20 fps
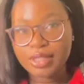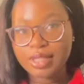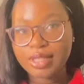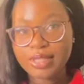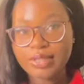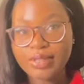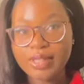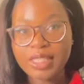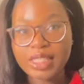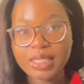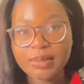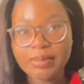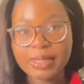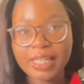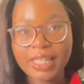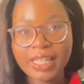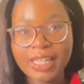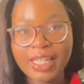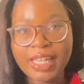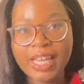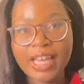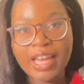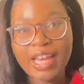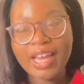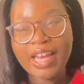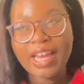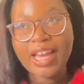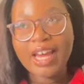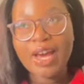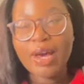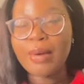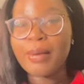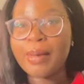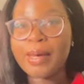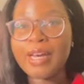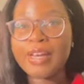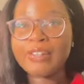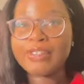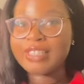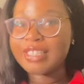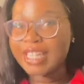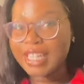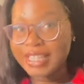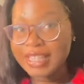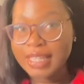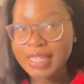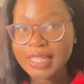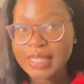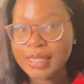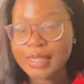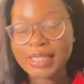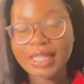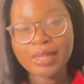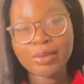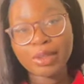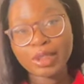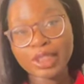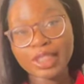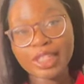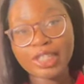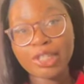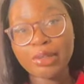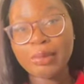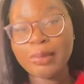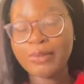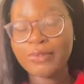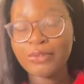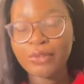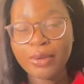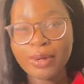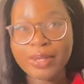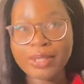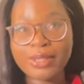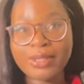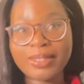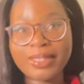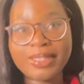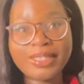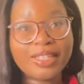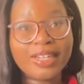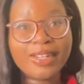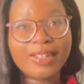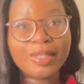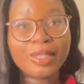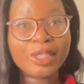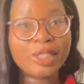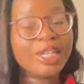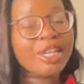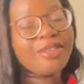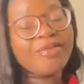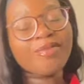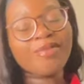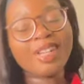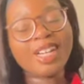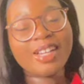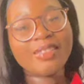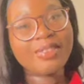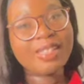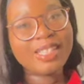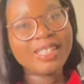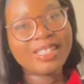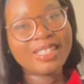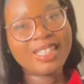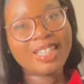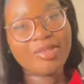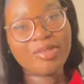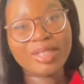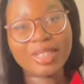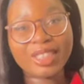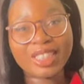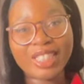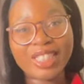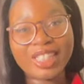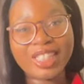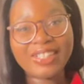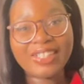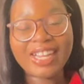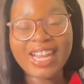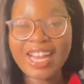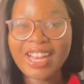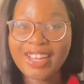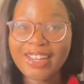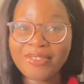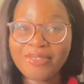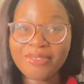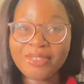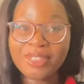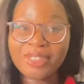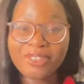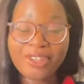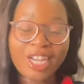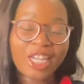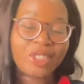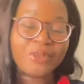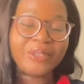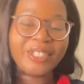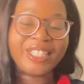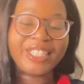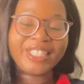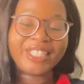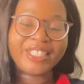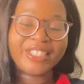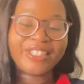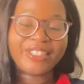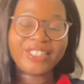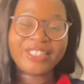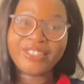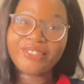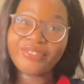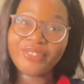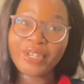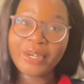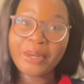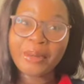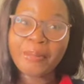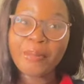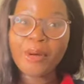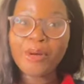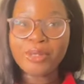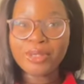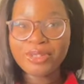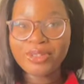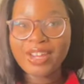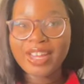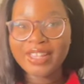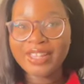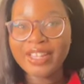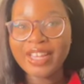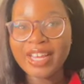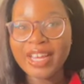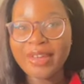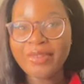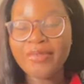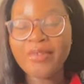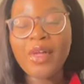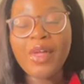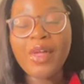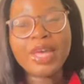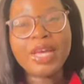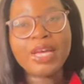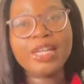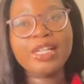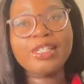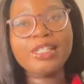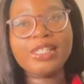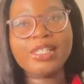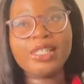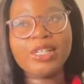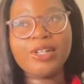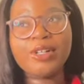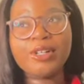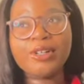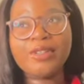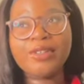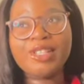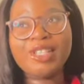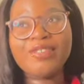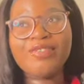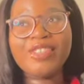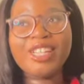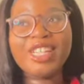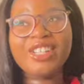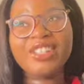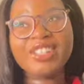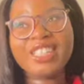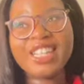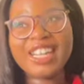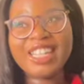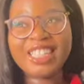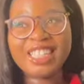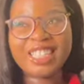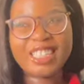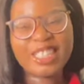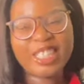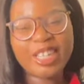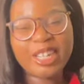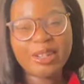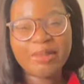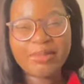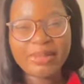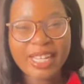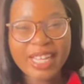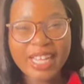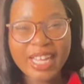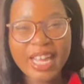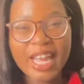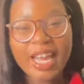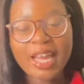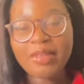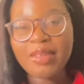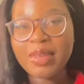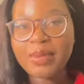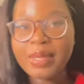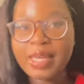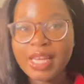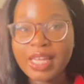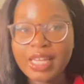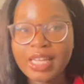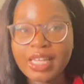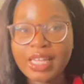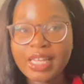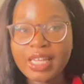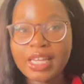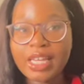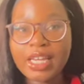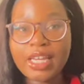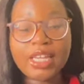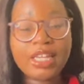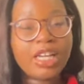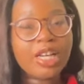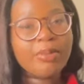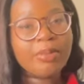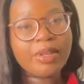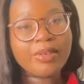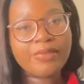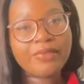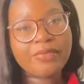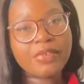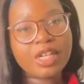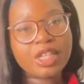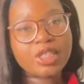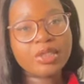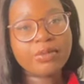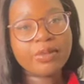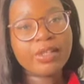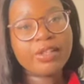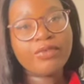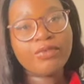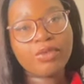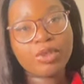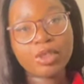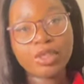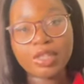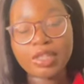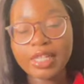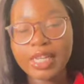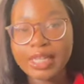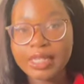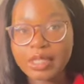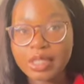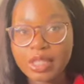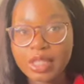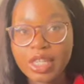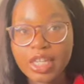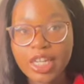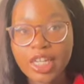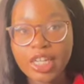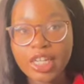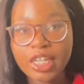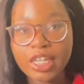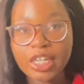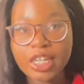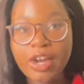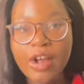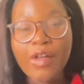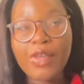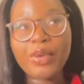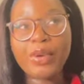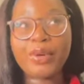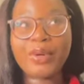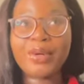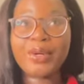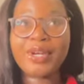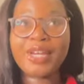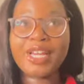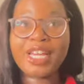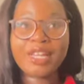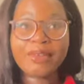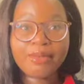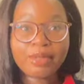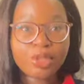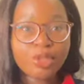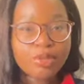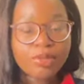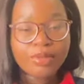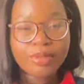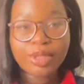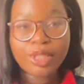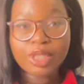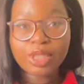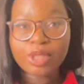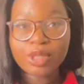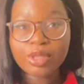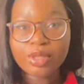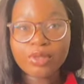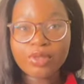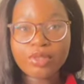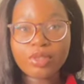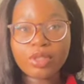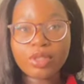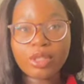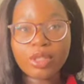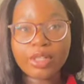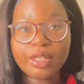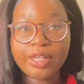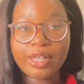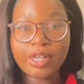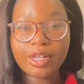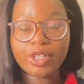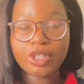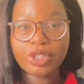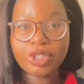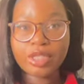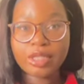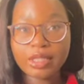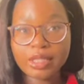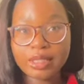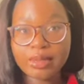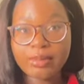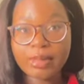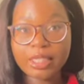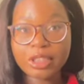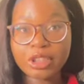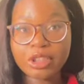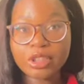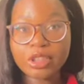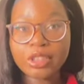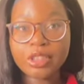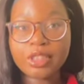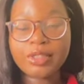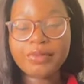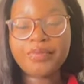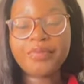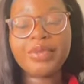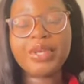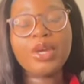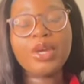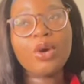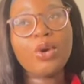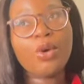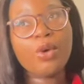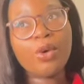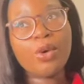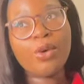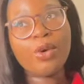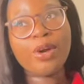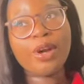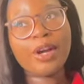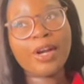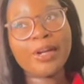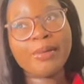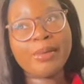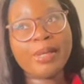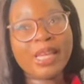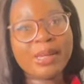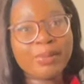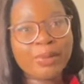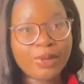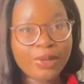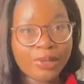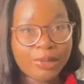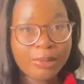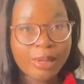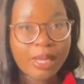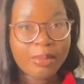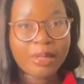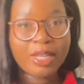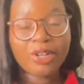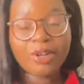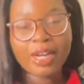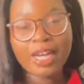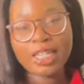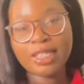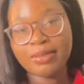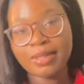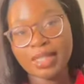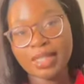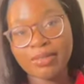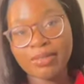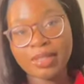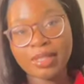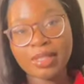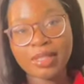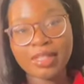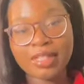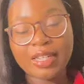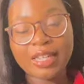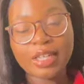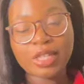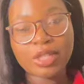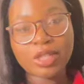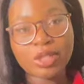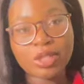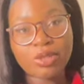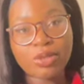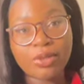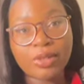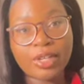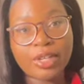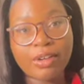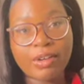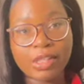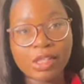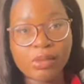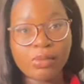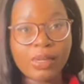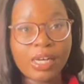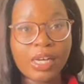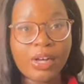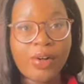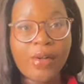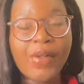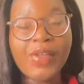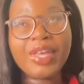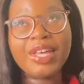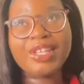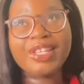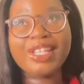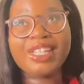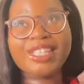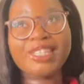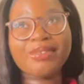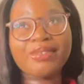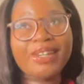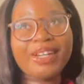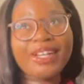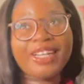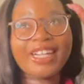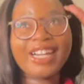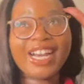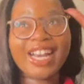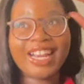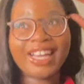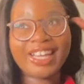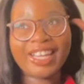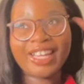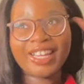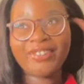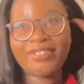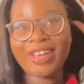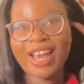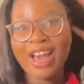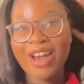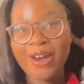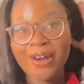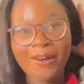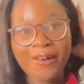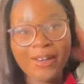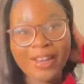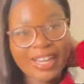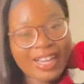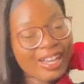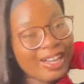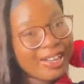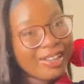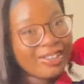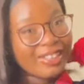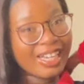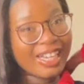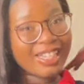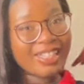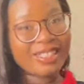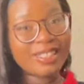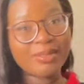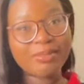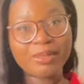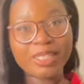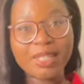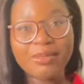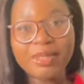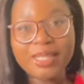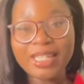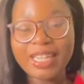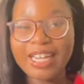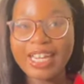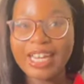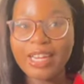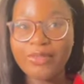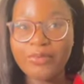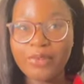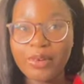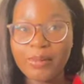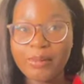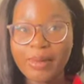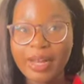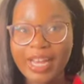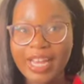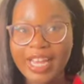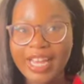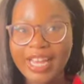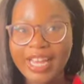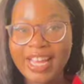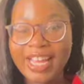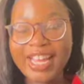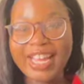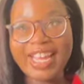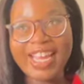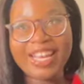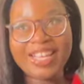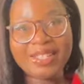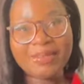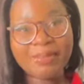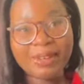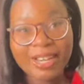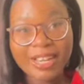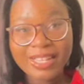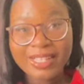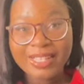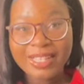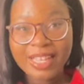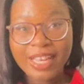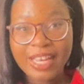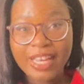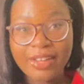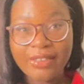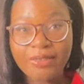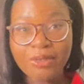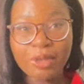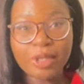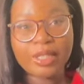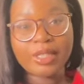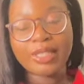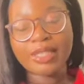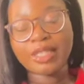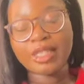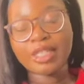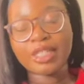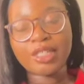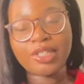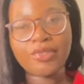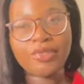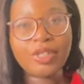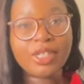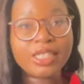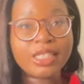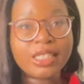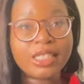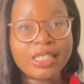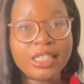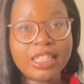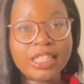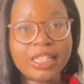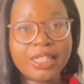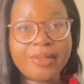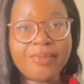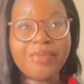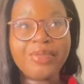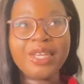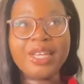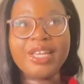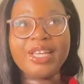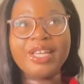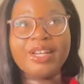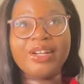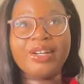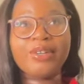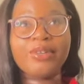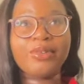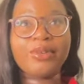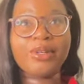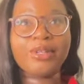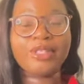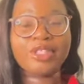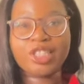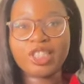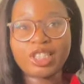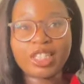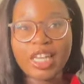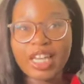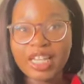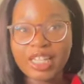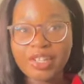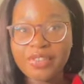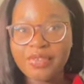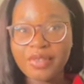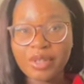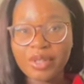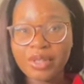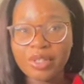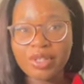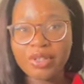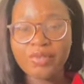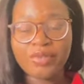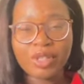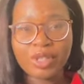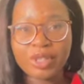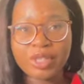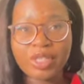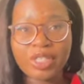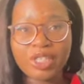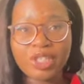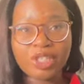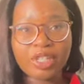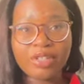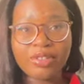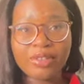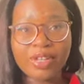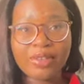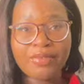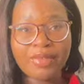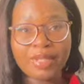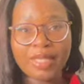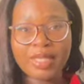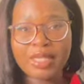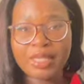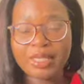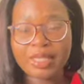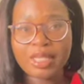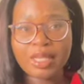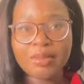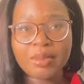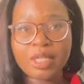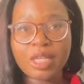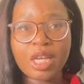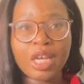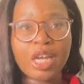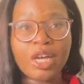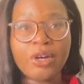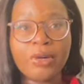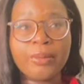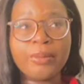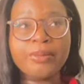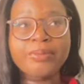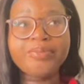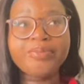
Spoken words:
going to be about 10 things that I wish I knew before starting college and 5 things that I wish I knew after graduating college for post-grad life. So this video is kind of just to help like maybe any incoming freshmen for the next year, or anyone who just started college this semester, or people who may be graduating within the next school year as well. I just want to kind of give out kind of some tips that I had from my experience at Florida Atlantic University, or just any university in general. I feel like these tips could help.